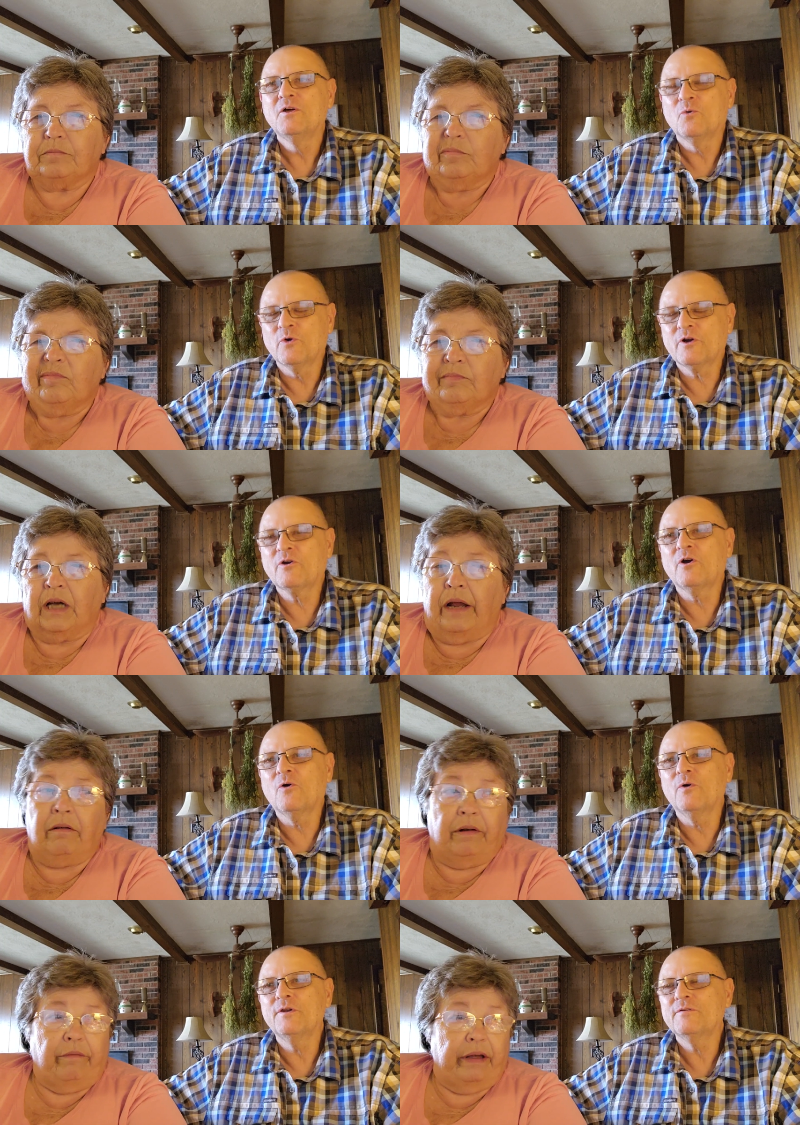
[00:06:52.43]
Speaker 1: We're
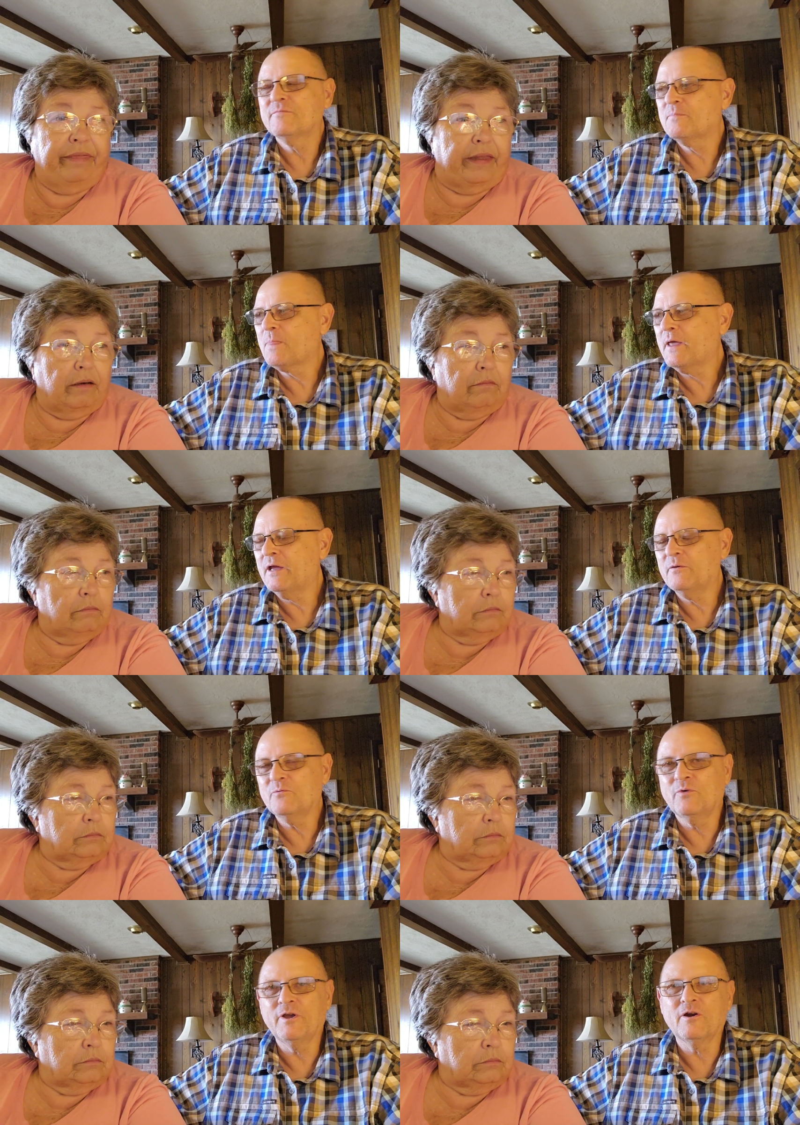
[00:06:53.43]
growing. nothing. And
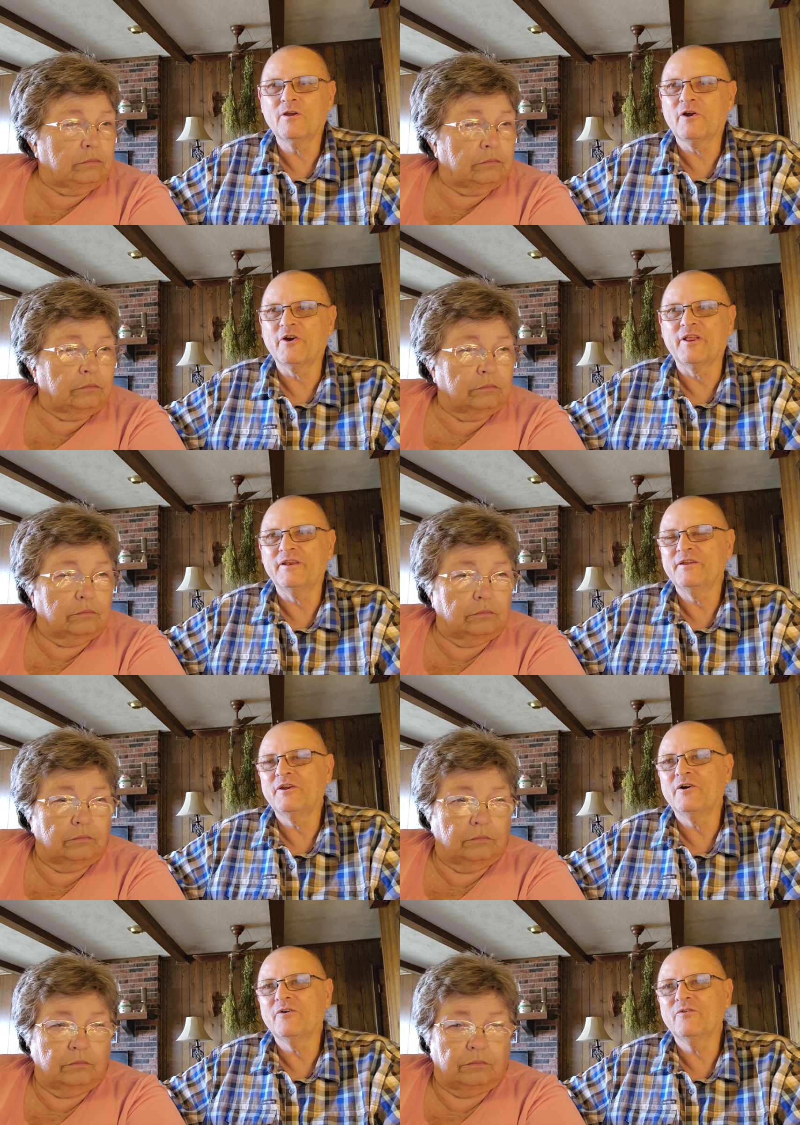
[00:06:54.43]
we are learning. You
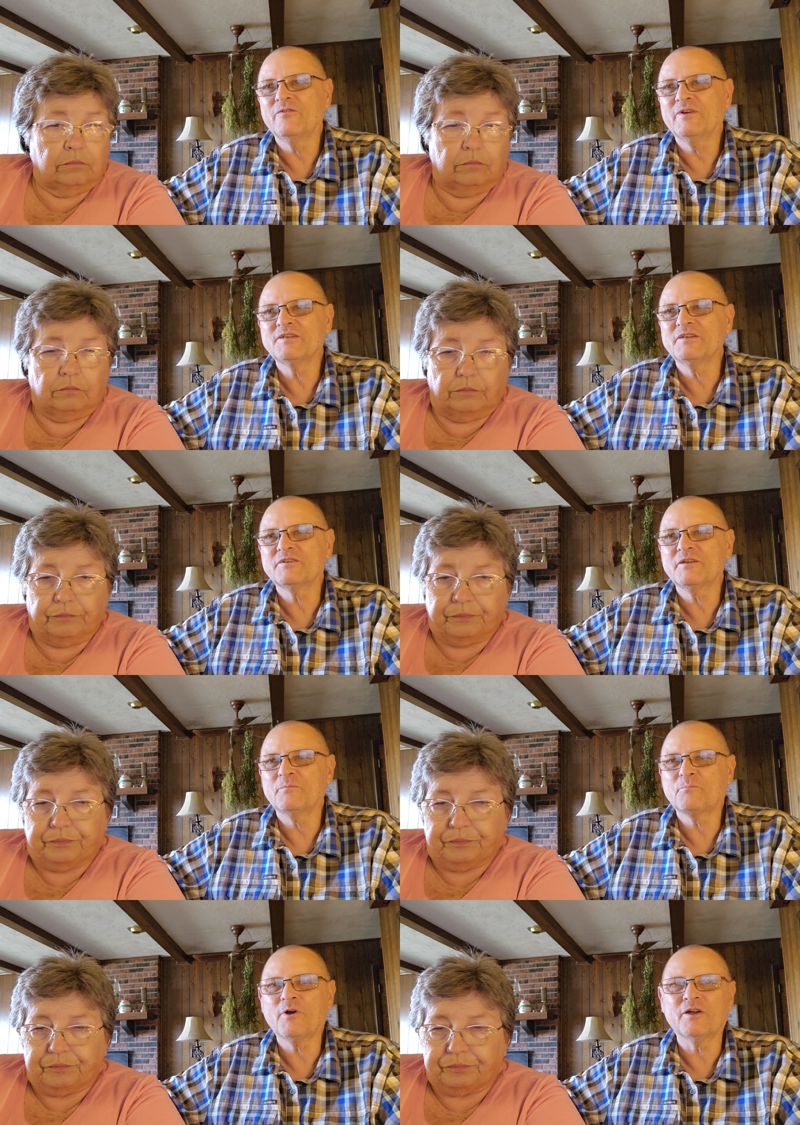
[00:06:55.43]
know, it's just a
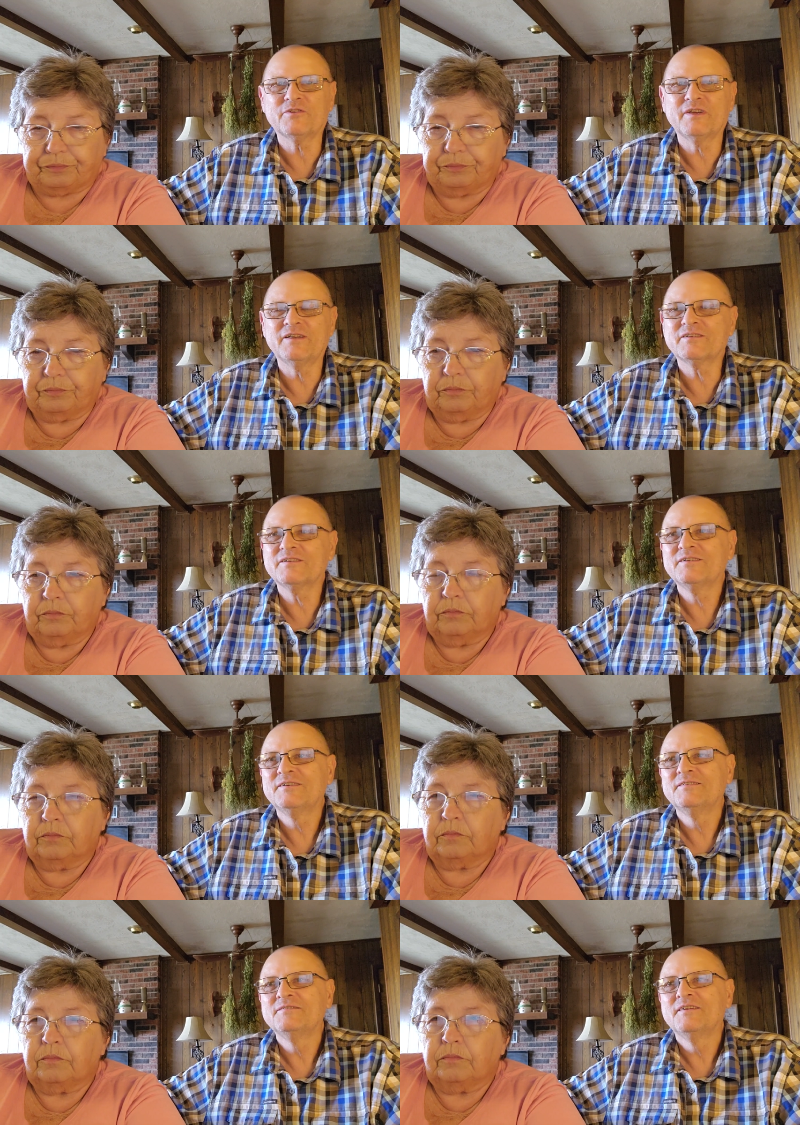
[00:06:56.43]
process.
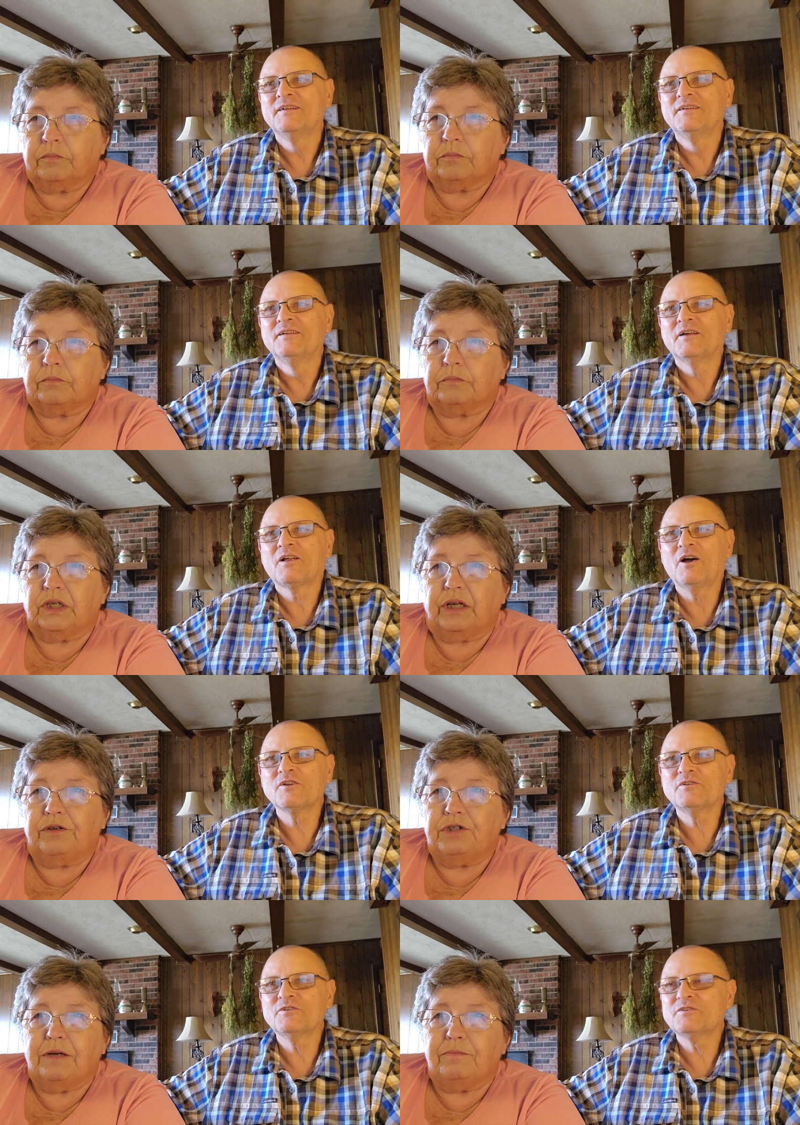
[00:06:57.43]

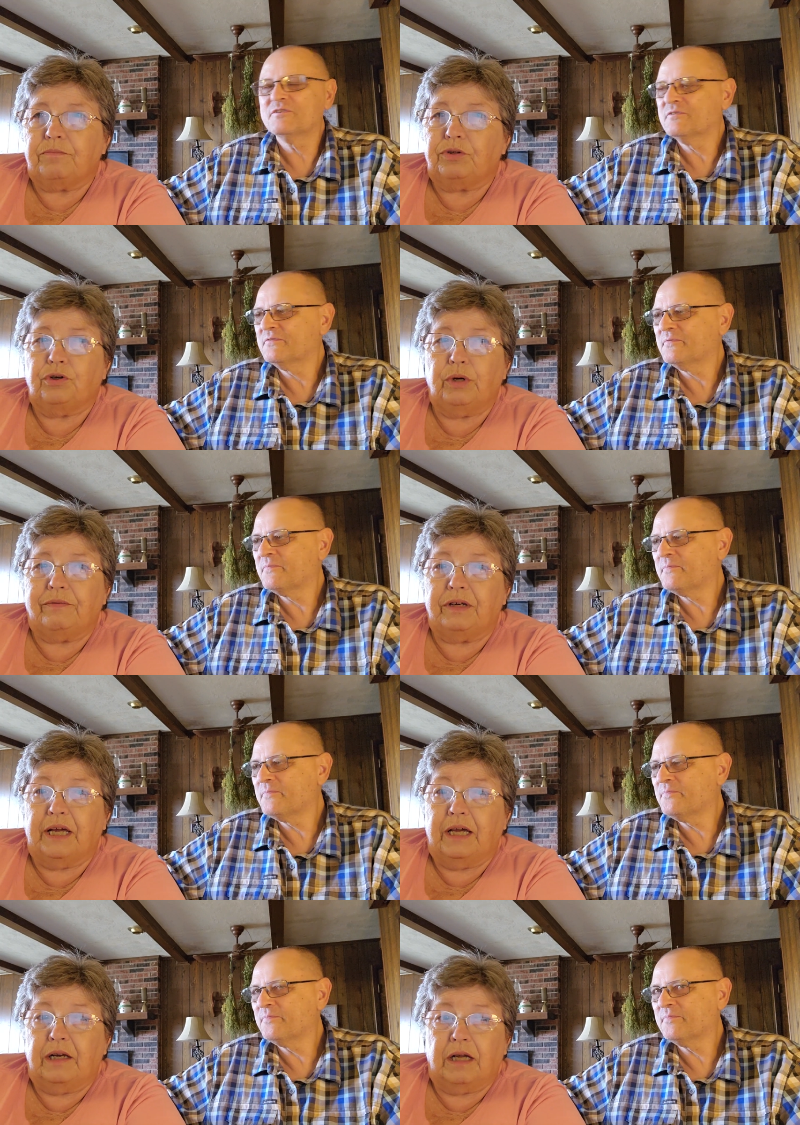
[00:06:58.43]
Cautions. I learn
Speaker 2: something new every
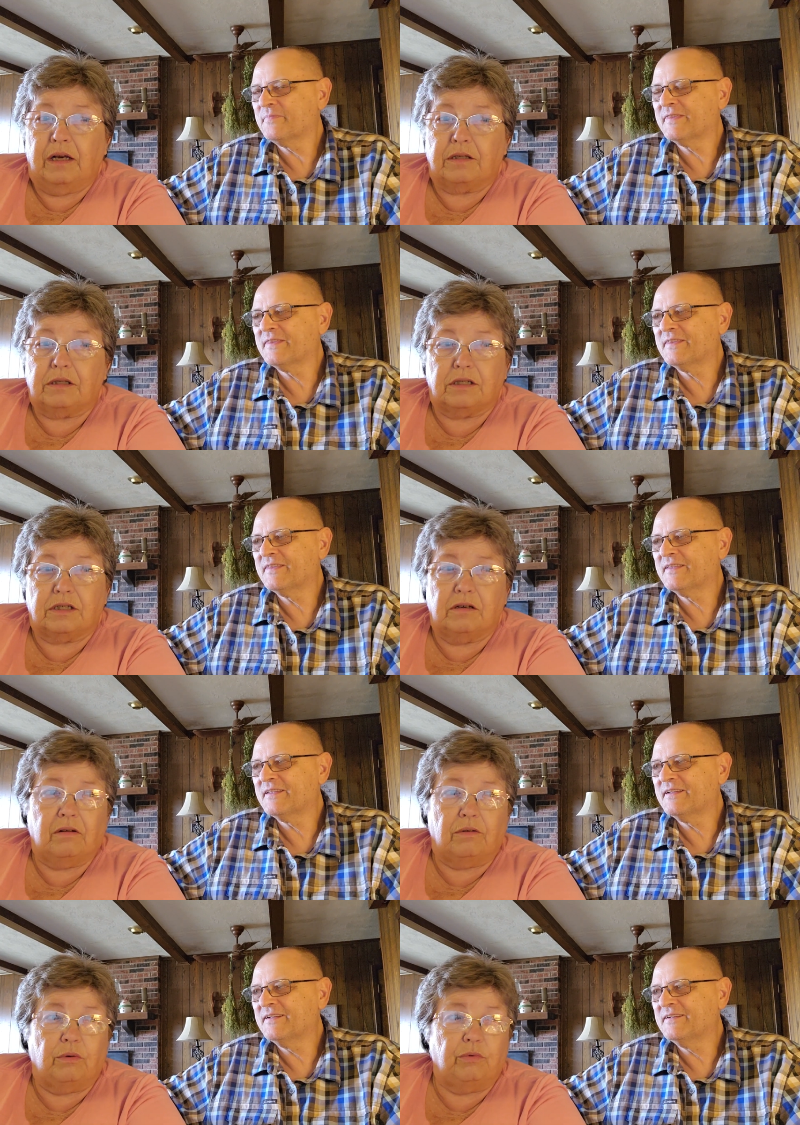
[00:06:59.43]
day, and I still
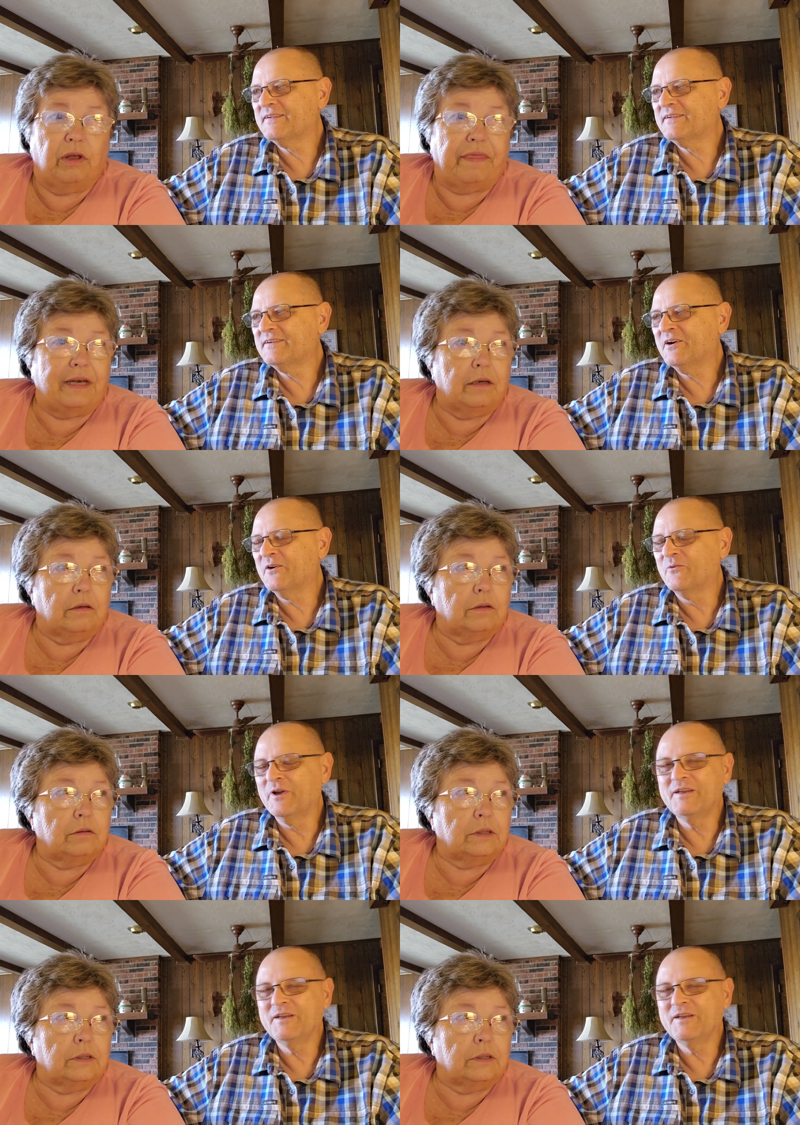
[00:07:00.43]
don't know nothing. Oh,
Speaker 1: we